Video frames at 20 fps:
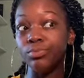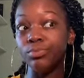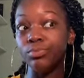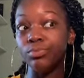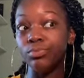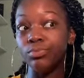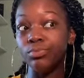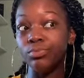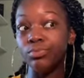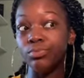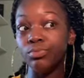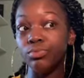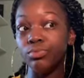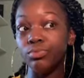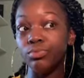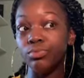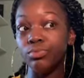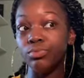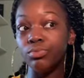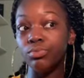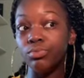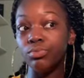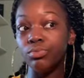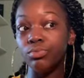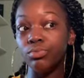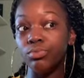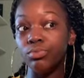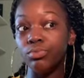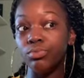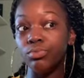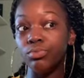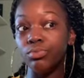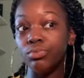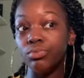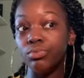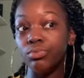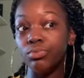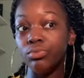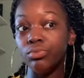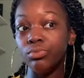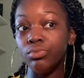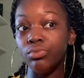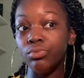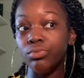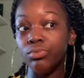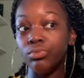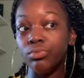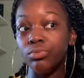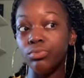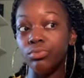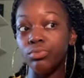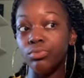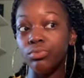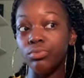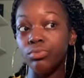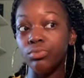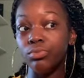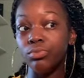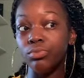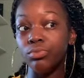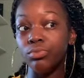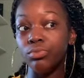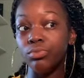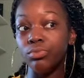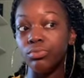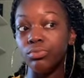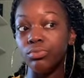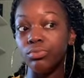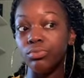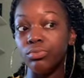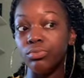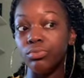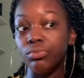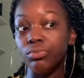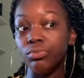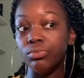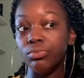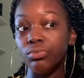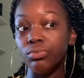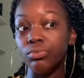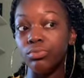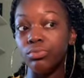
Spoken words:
No one is speaking in this clip.